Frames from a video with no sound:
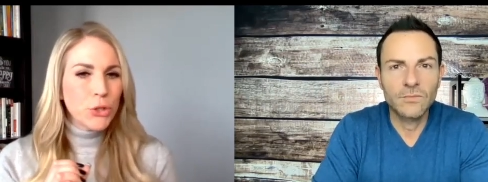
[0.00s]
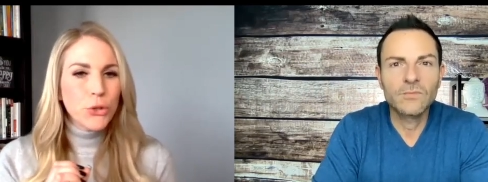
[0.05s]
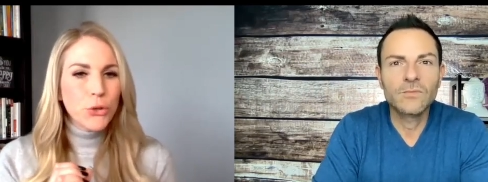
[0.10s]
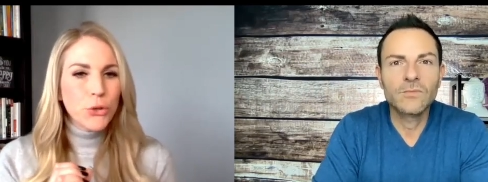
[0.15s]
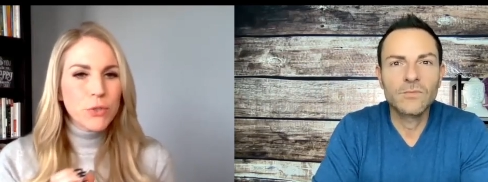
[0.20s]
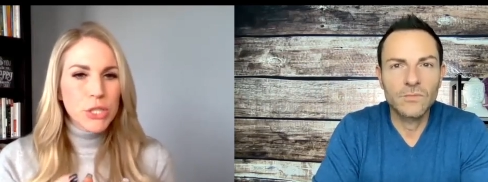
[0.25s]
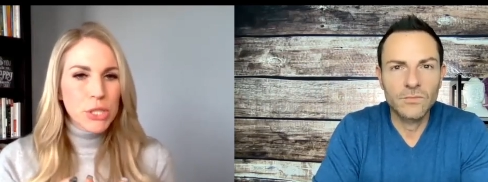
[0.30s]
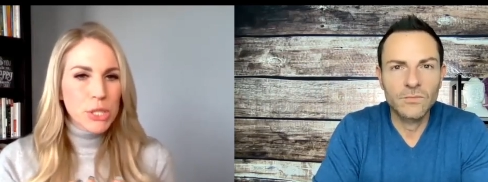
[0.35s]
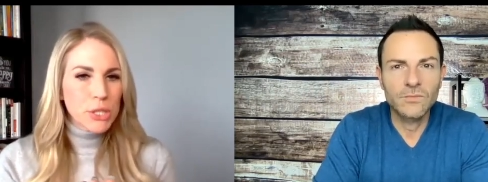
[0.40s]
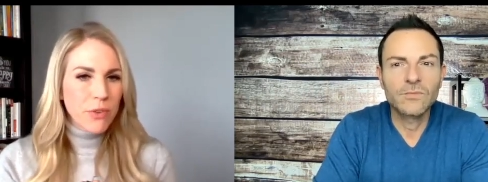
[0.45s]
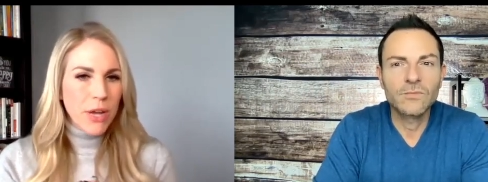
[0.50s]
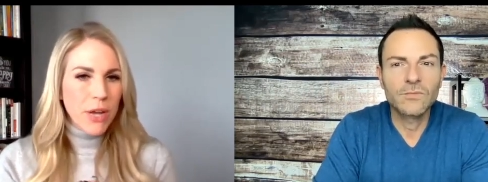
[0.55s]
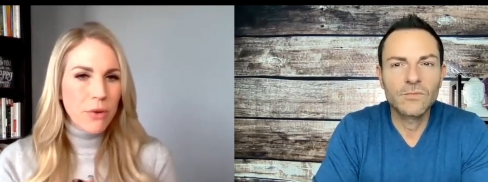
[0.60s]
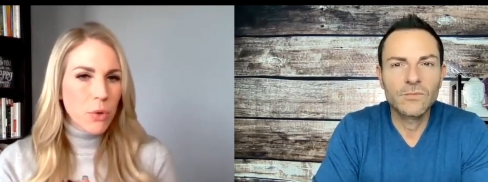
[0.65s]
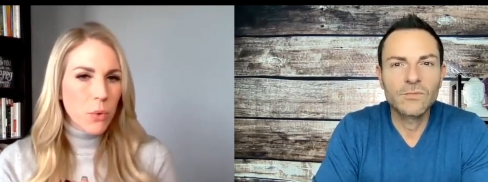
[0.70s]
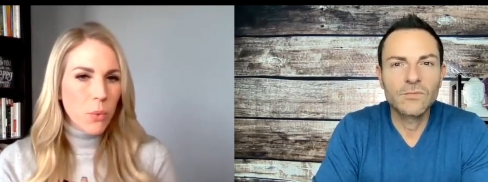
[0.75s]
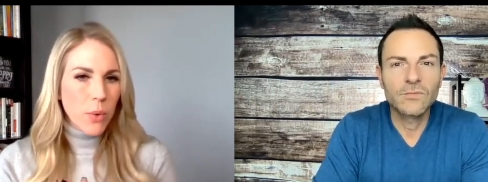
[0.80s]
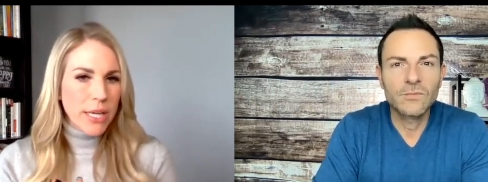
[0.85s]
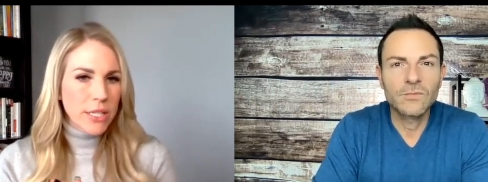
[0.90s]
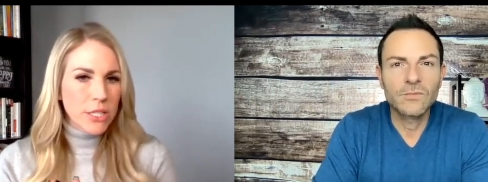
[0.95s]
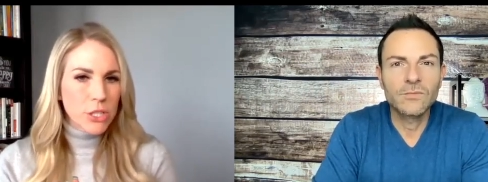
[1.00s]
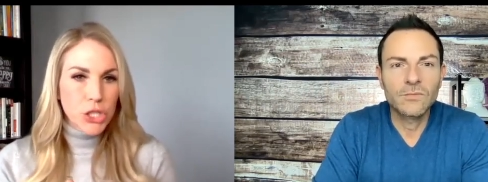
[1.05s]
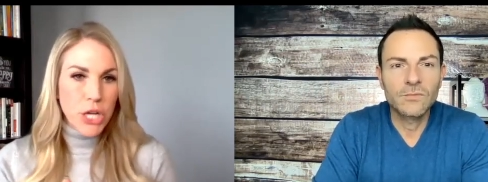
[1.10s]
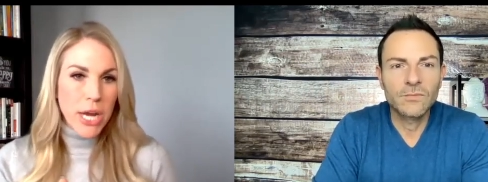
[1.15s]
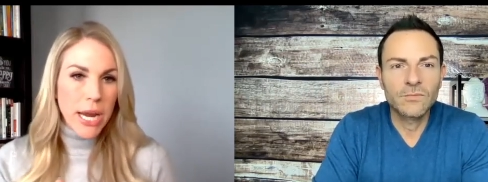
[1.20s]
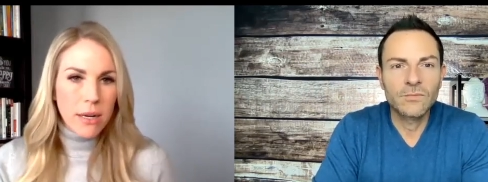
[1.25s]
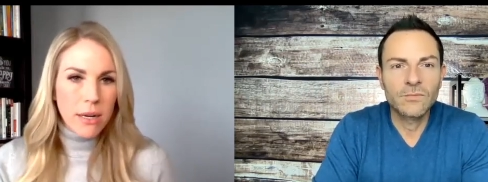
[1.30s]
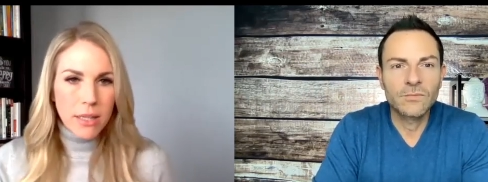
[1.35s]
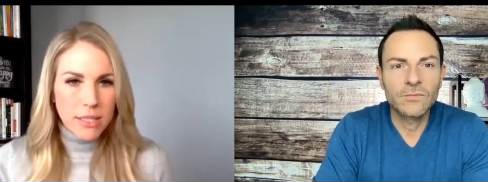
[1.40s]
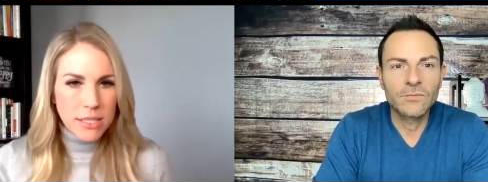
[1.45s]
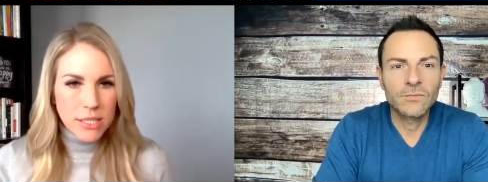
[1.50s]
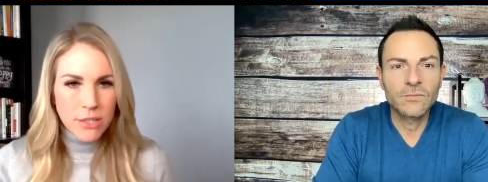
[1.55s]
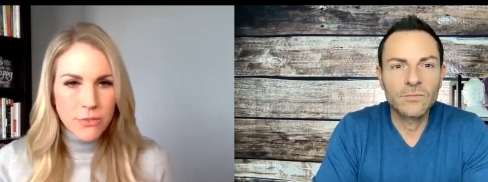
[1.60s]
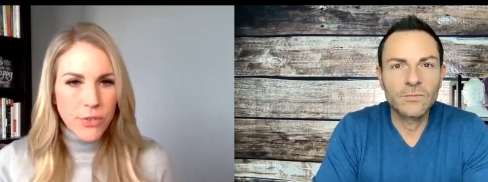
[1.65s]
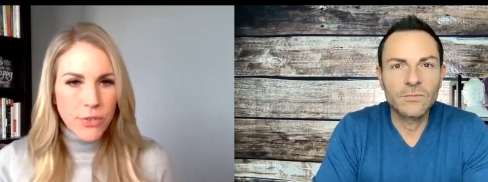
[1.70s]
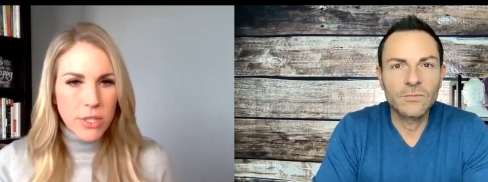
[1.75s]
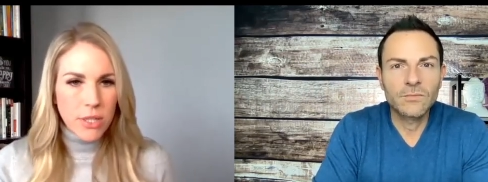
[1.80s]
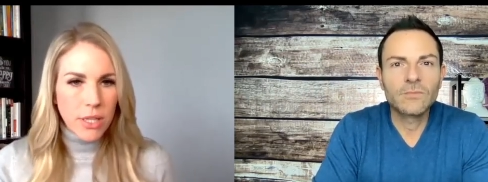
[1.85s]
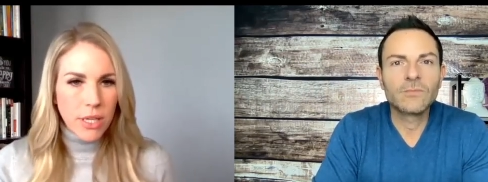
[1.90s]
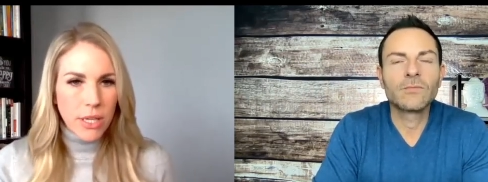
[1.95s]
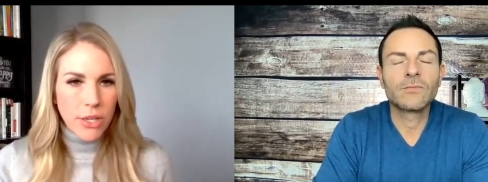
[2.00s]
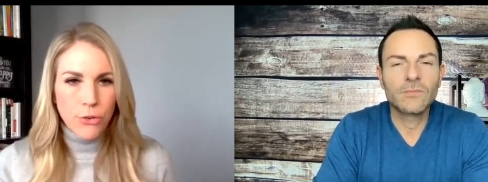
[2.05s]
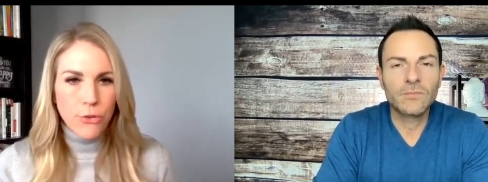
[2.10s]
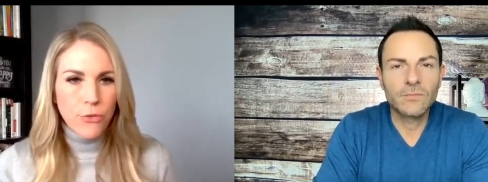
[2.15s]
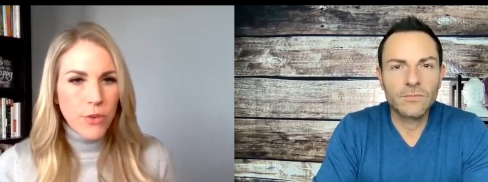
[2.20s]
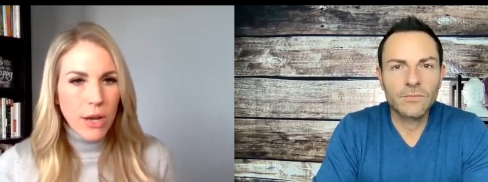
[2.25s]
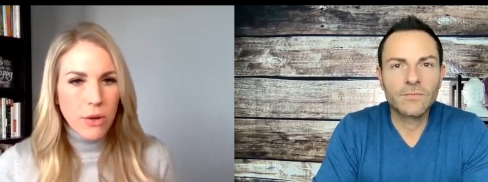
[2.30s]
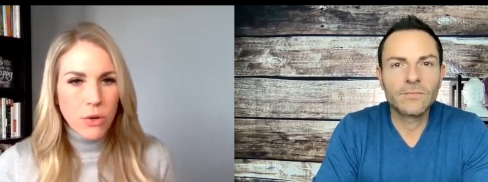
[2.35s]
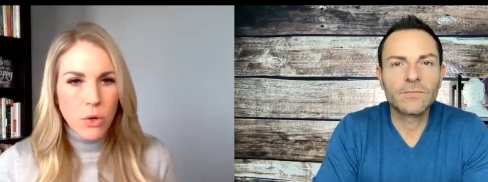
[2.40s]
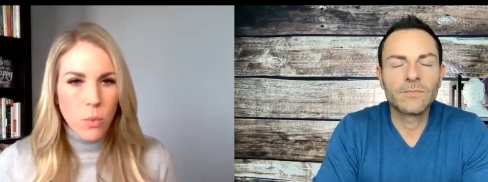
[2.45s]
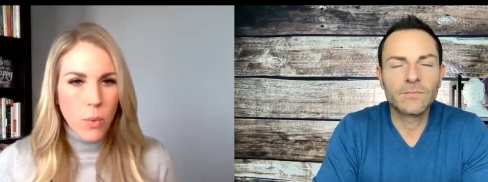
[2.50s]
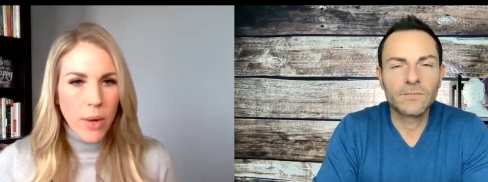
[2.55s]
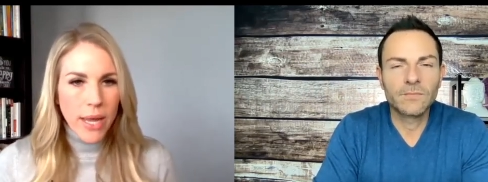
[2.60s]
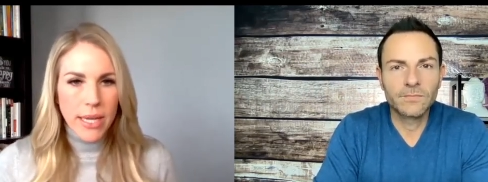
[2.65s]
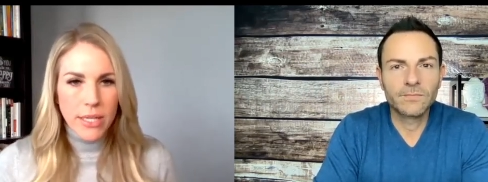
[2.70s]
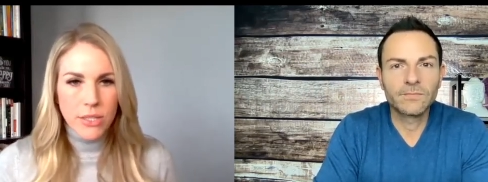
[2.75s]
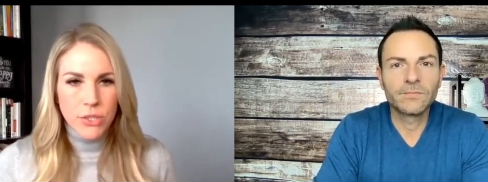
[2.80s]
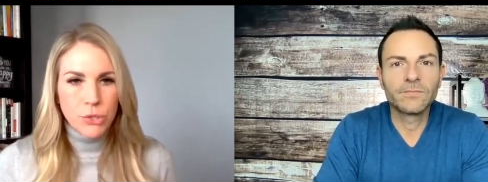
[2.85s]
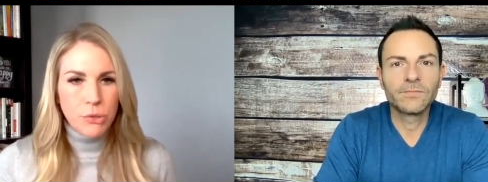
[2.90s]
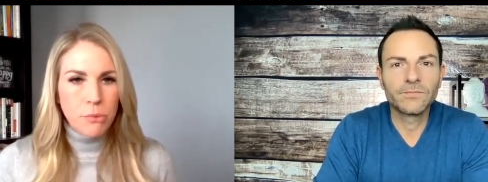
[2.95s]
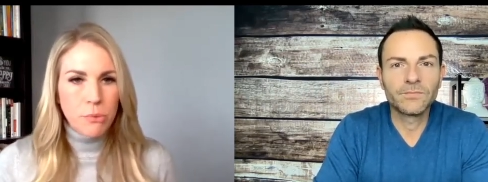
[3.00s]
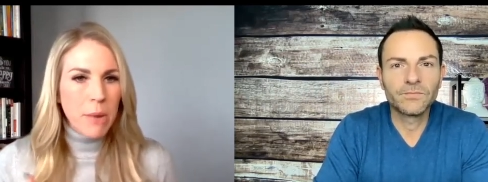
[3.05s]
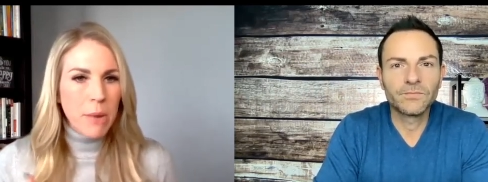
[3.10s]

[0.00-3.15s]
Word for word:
Speaker 1: you just found a way to channel it differently you found a way to